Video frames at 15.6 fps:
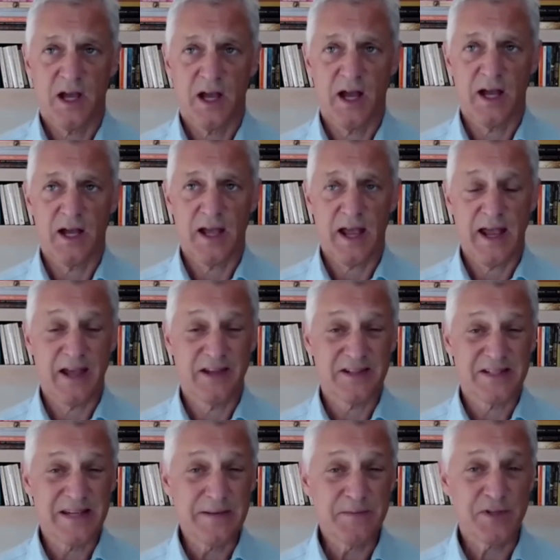uh,
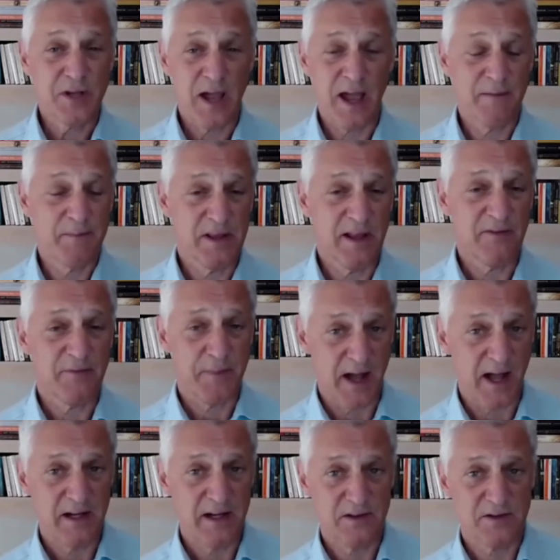seems to have been left
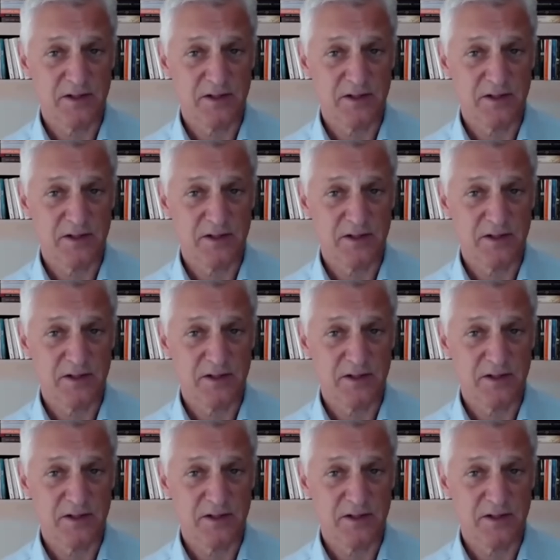behind.